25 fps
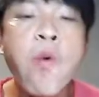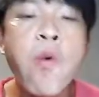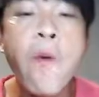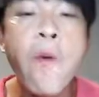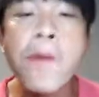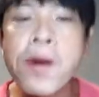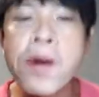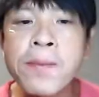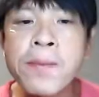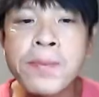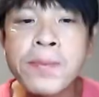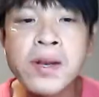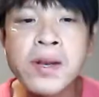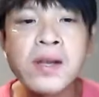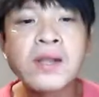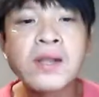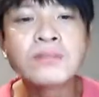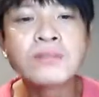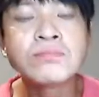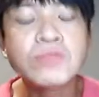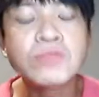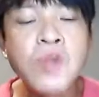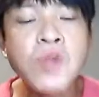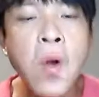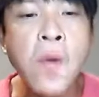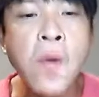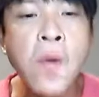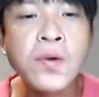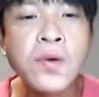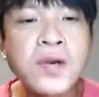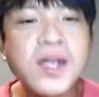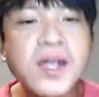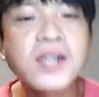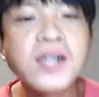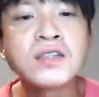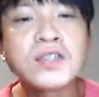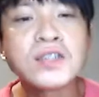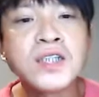up a bit
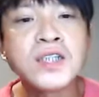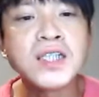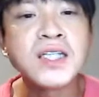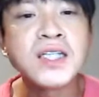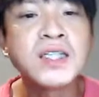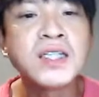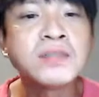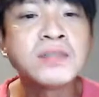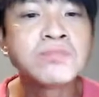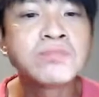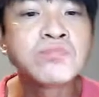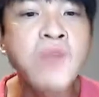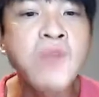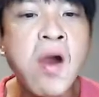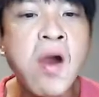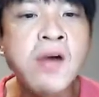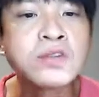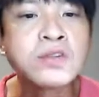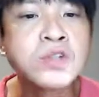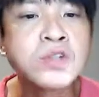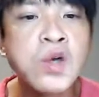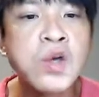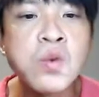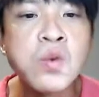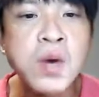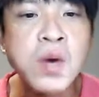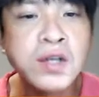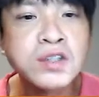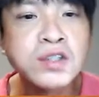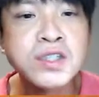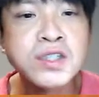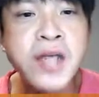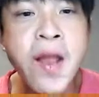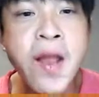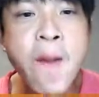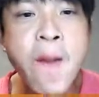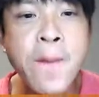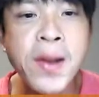late today. No work
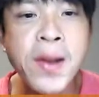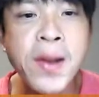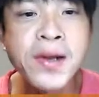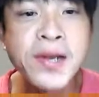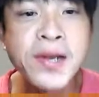today,